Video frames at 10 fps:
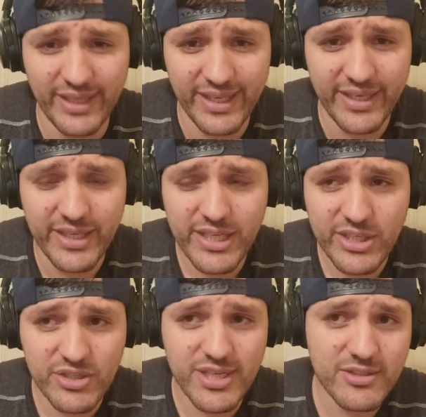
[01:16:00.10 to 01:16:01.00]
in,
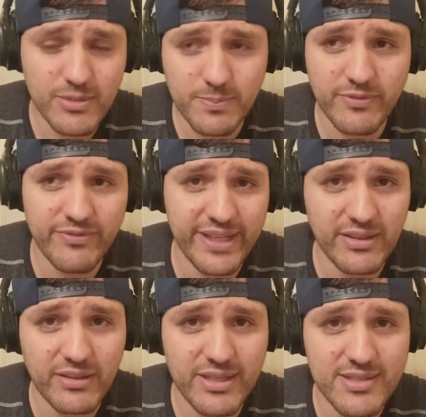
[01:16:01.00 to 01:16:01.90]
just to
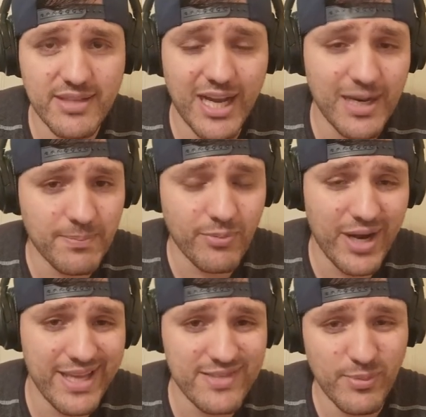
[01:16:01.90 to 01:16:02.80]
prevent the stock
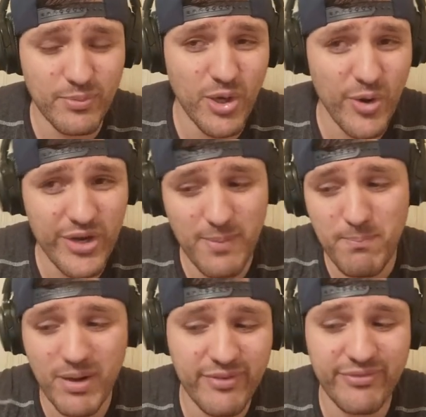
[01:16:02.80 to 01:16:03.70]
price from going
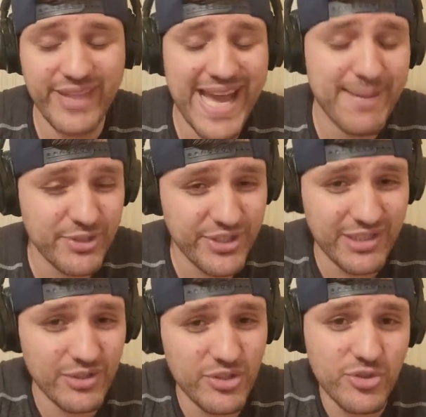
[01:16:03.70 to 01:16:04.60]
above that
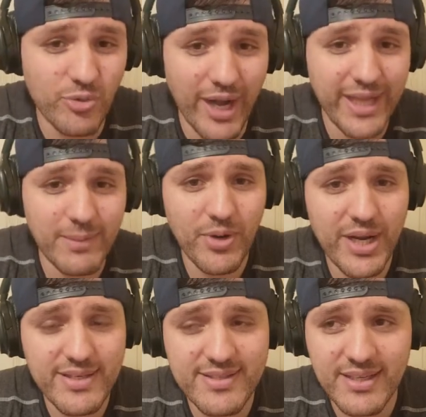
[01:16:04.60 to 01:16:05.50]
particular strike
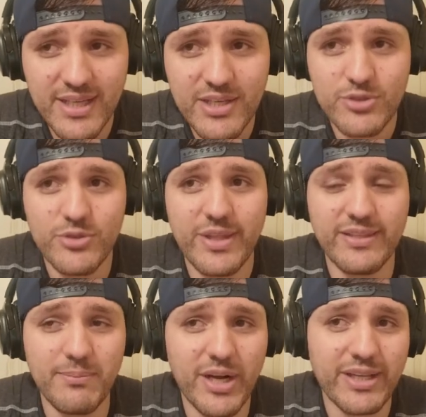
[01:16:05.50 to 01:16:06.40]
price, so that
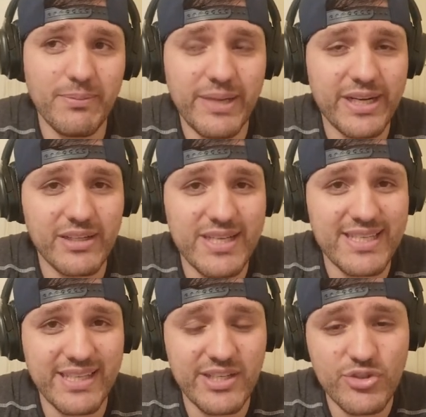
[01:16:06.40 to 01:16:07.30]
the market maker
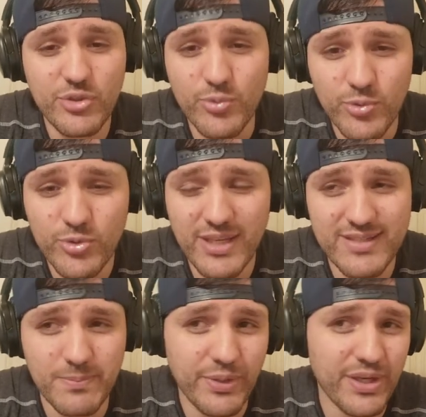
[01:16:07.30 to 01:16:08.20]
doesn't get screwed, because
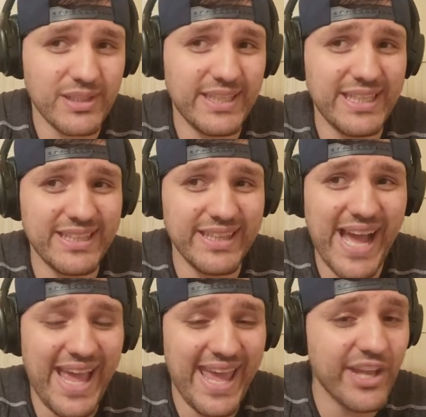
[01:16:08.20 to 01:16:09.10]
apparently he did
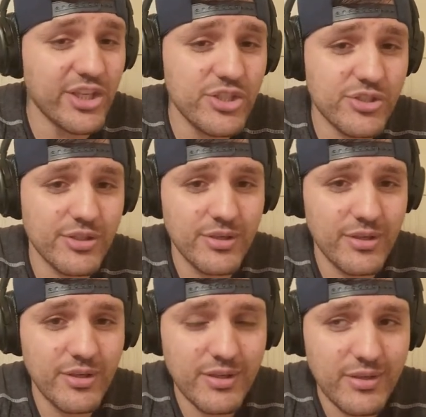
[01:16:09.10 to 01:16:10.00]
not hedge
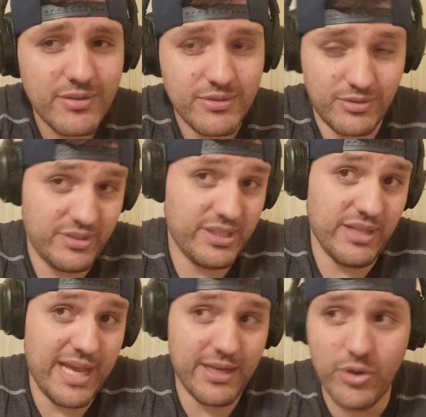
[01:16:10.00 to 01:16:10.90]
or did
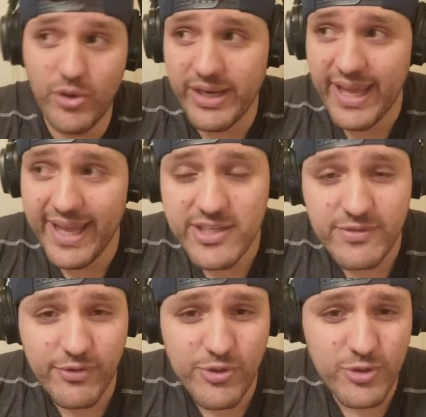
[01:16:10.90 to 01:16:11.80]
not go and hedge
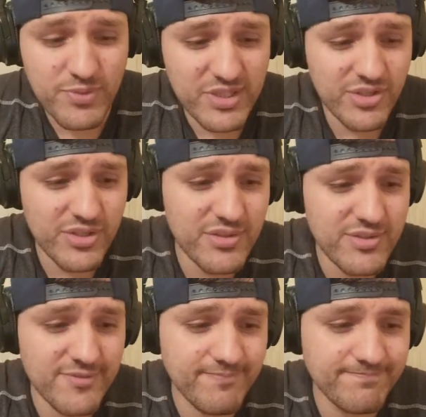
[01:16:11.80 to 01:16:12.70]
for those positions.